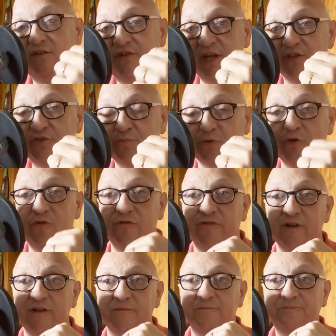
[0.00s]

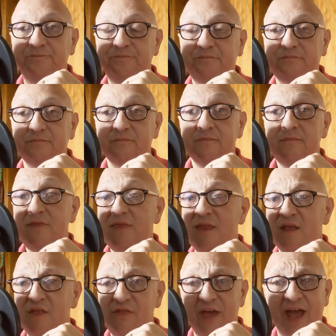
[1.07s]
disproven.
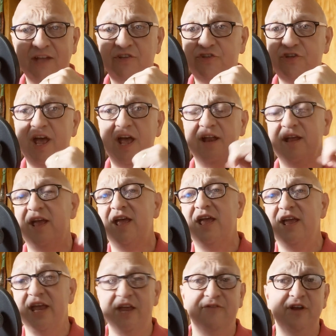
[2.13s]
That said,
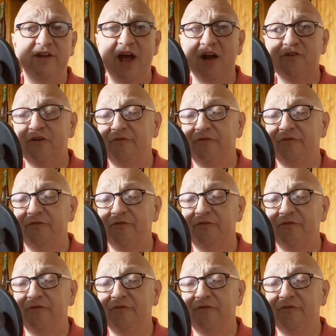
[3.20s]
even Dr.